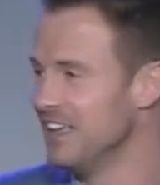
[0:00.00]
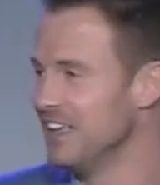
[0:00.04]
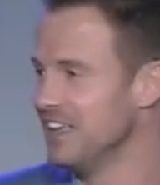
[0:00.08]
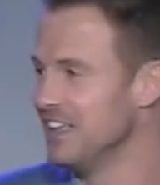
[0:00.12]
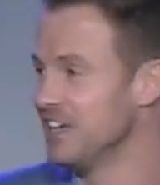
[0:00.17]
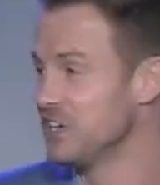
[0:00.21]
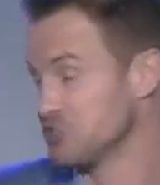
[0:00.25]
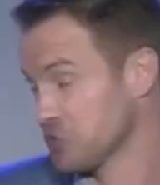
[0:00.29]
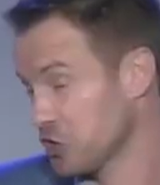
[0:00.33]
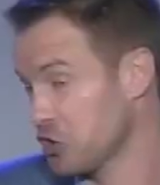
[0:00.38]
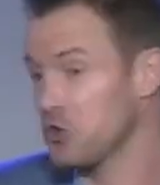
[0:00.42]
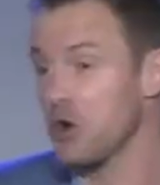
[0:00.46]

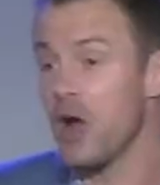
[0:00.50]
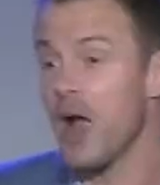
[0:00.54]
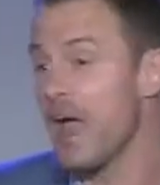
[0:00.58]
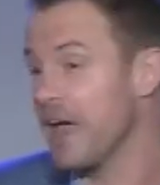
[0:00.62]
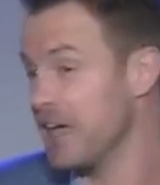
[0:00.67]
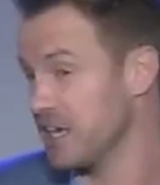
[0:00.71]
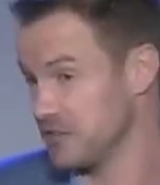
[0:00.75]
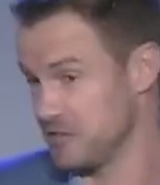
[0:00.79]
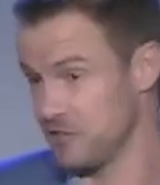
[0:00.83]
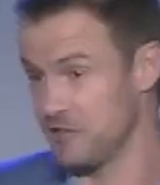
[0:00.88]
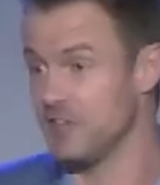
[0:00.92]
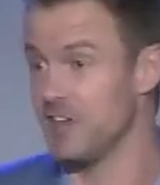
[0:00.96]
there's a
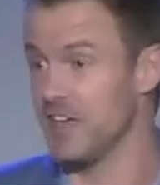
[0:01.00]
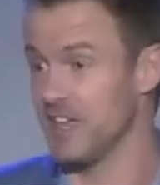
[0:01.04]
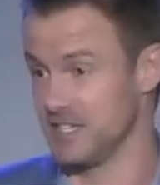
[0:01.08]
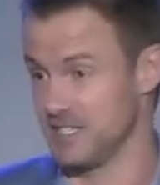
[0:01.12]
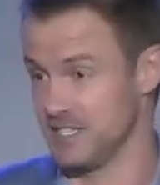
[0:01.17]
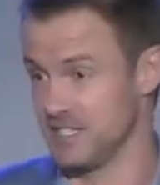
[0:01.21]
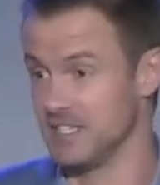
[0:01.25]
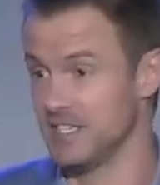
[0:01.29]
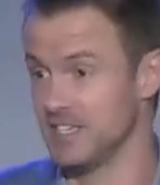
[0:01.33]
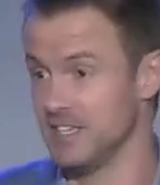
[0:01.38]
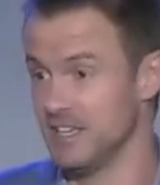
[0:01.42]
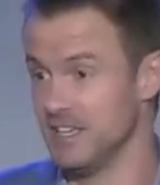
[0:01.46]
crying fit.
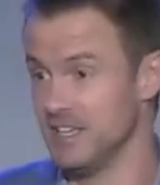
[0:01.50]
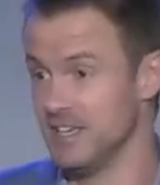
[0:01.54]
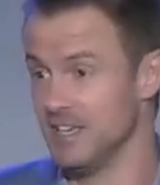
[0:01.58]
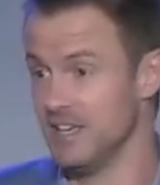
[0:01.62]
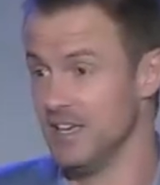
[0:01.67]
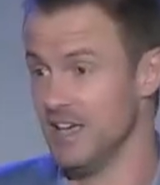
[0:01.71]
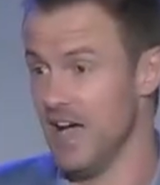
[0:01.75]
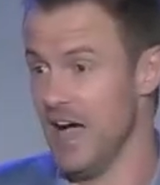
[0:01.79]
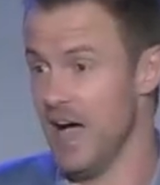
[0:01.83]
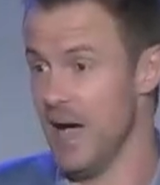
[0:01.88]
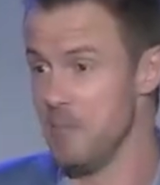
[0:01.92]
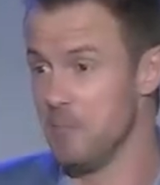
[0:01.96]

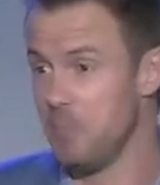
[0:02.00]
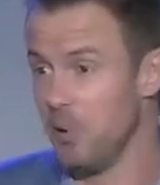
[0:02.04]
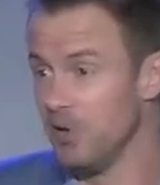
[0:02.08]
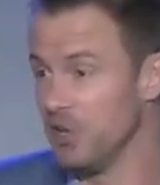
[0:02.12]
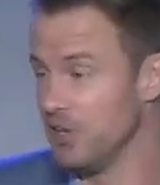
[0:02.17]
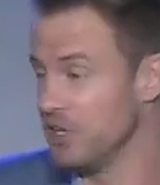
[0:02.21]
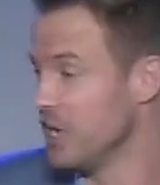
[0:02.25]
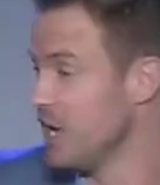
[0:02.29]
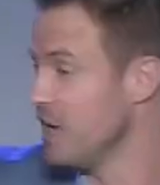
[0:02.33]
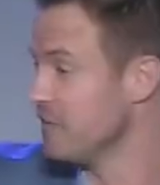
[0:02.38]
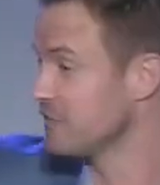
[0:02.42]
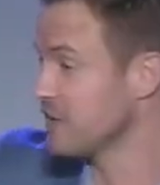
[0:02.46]
I'm
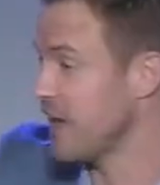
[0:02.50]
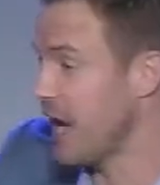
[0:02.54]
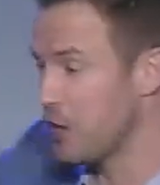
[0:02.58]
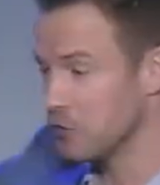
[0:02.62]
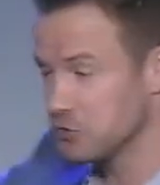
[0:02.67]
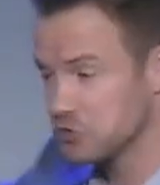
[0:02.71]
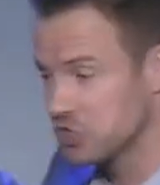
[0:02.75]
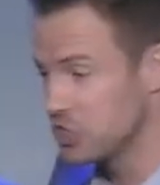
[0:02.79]
pulling off couch